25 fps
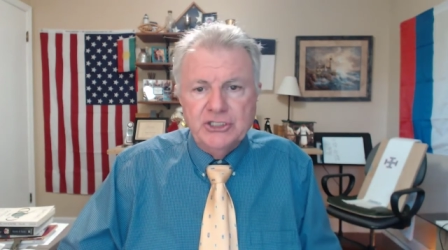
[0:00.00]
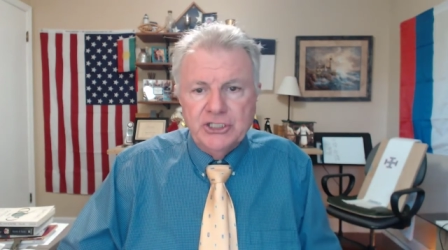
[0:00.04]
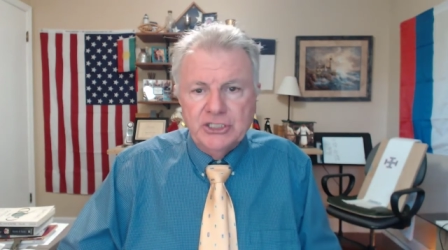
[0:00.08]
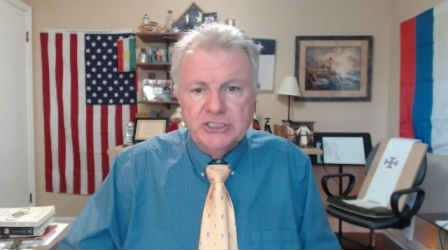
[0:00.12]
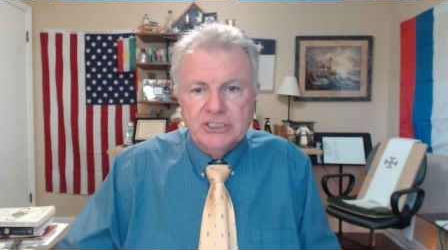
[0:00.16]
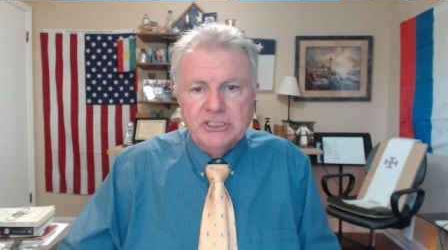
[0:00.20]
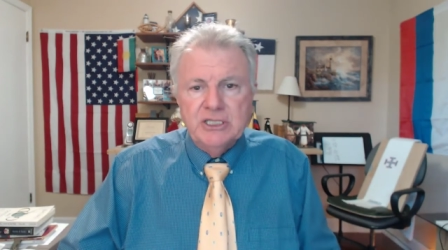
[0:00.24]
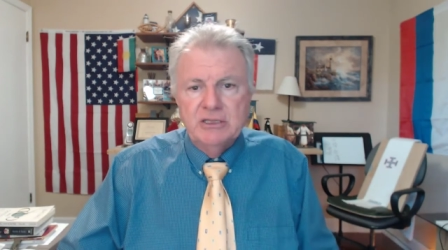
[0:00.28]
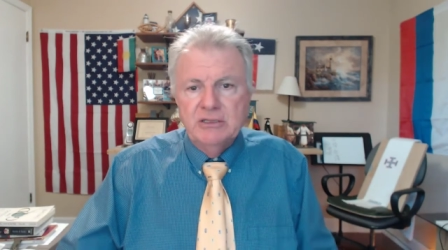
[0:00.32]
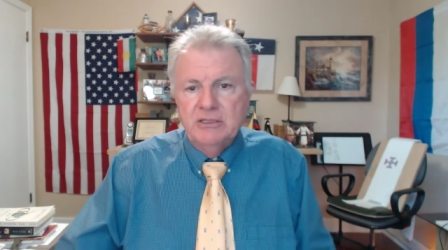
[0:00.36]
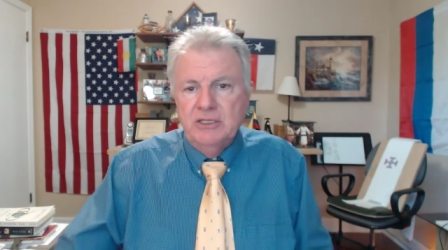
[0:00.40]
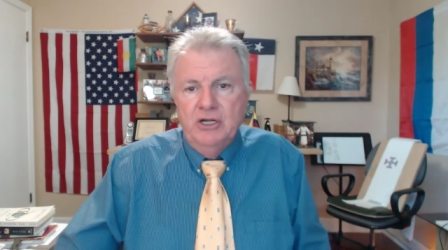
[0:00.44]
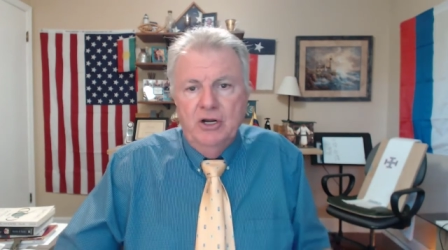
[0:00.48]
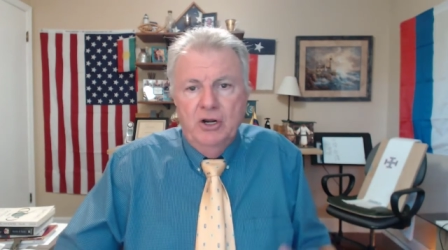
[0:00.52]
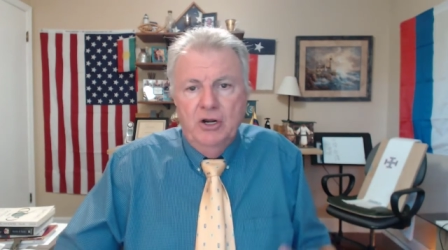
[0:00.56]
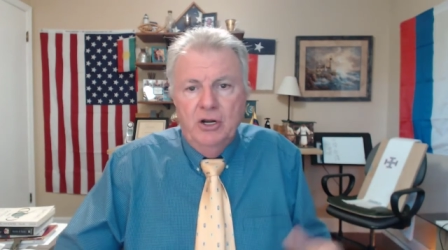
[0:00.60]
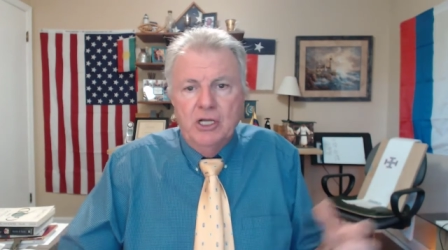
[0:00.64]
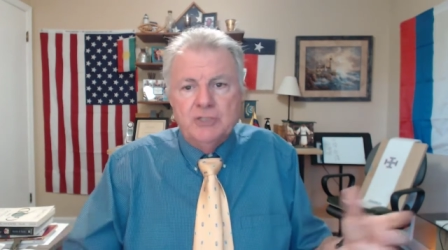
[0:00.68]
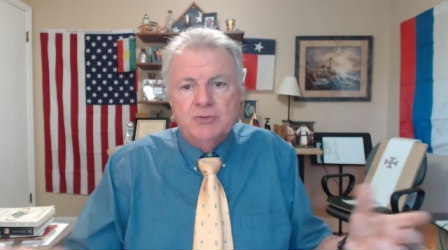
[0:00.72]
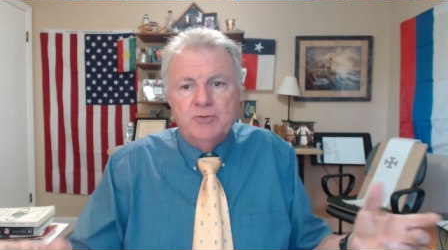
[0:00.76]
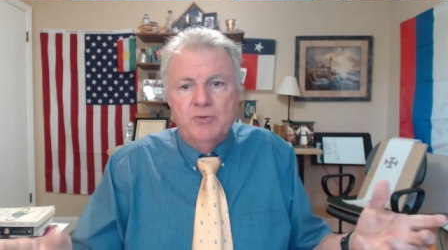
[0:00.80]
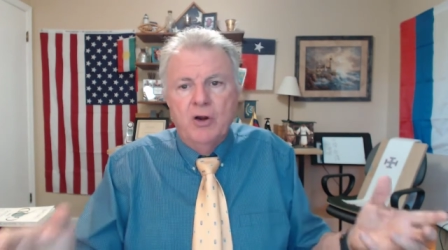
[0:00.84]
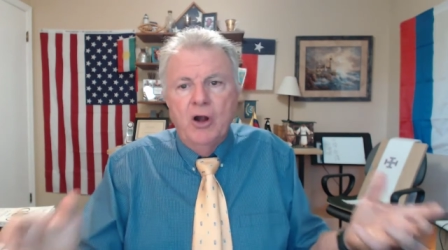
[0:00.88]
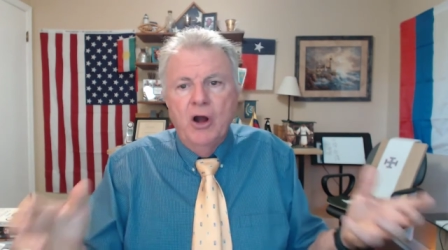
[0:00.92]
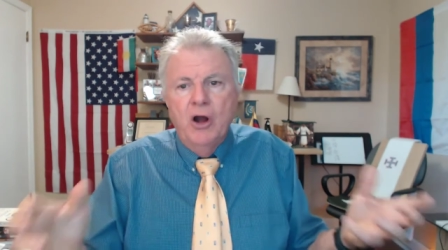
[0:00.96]
Just, you know,
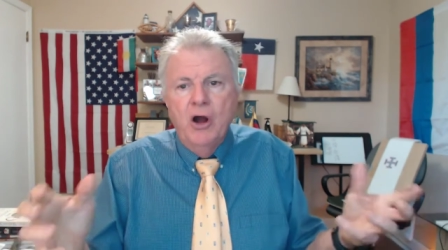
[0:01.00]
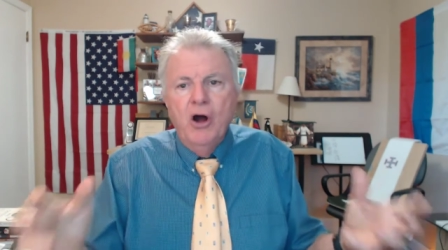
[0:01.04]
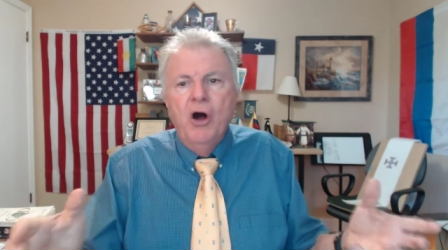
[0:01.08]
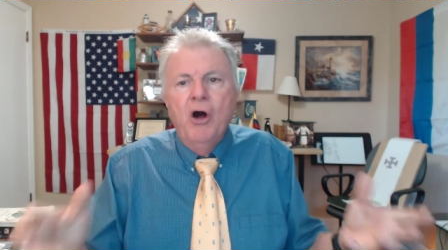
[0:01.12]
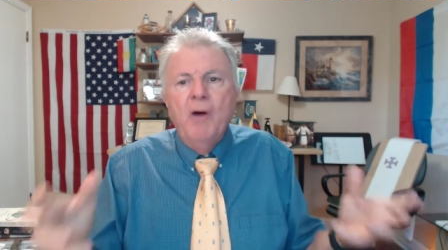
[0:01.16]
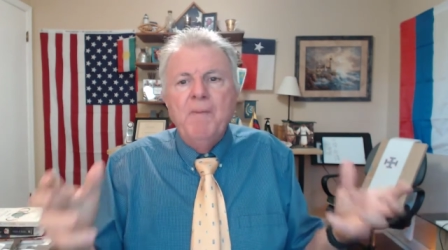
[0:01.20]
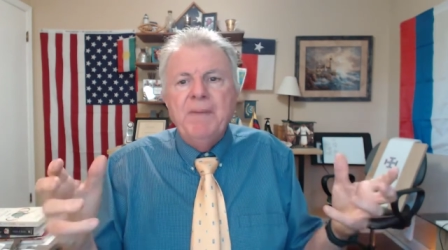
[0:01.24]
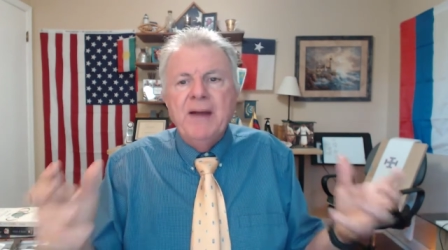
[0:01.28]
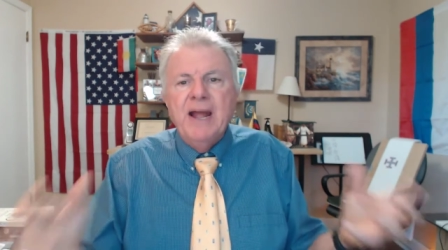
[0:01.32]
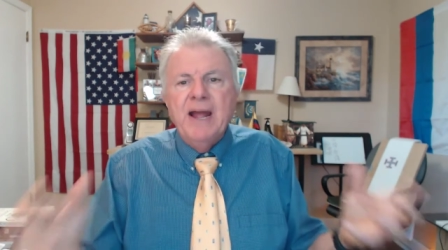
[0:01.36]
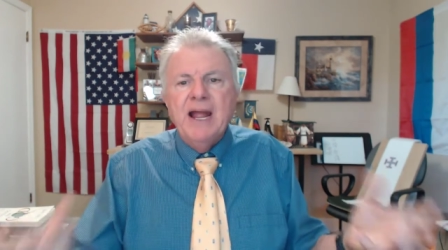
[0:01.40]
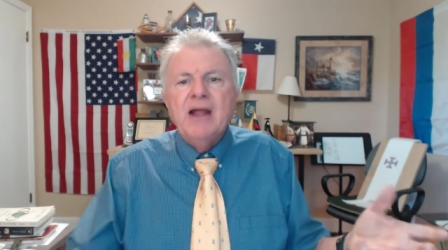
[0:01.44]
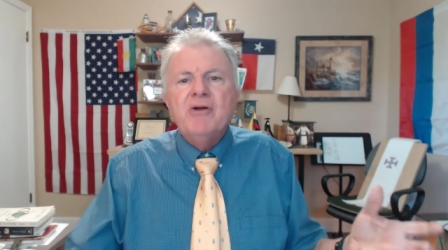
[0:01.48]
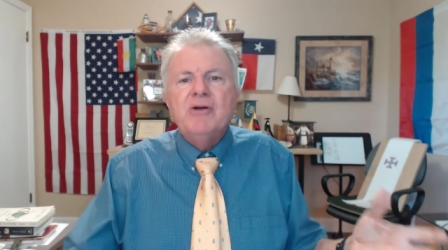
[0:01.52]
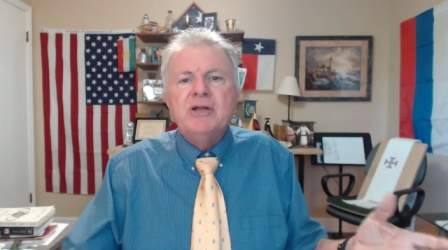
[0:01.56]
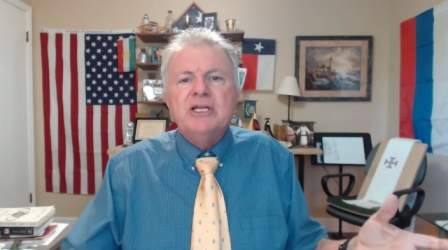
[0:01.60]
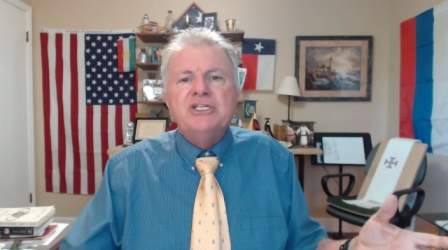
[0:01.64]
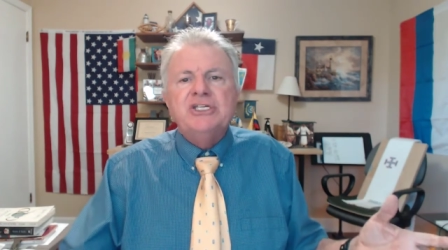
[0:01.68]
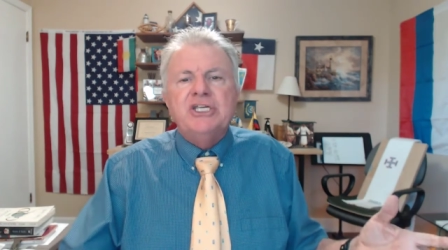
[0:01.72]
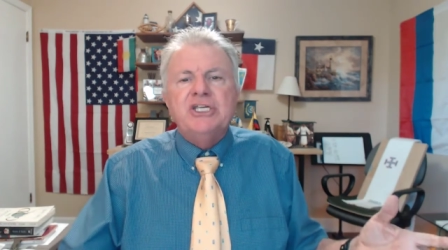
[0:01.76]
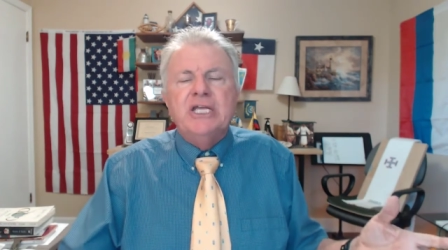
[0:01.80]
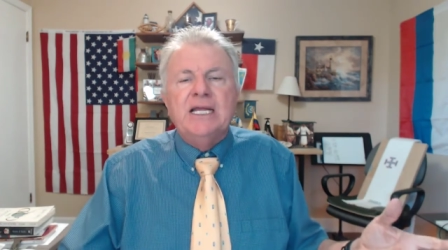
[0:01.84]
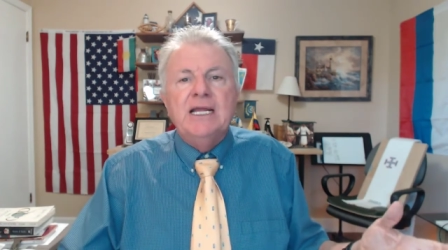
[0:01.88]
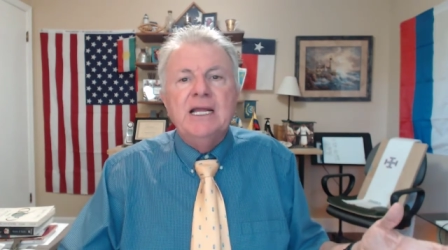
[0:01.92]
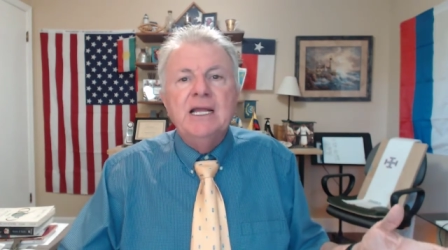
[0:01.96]
because we're all
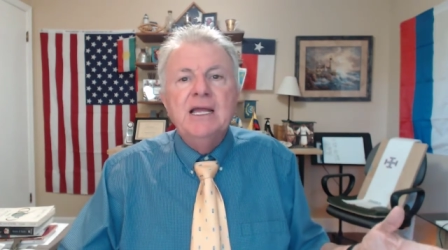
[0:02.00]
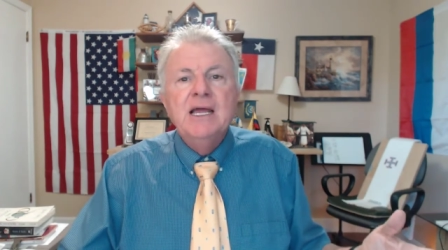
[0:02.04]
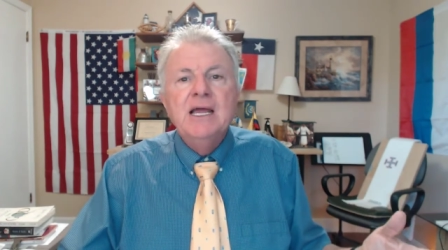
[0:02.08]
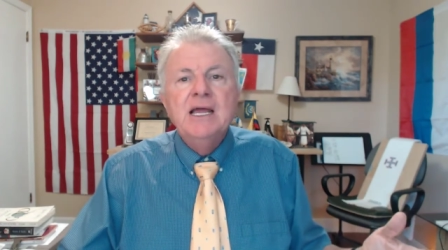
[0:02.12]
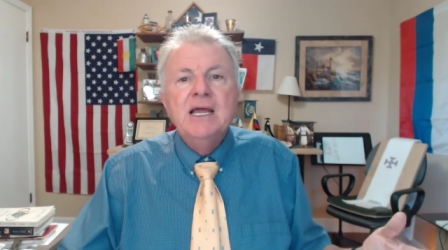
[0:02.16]
perishing.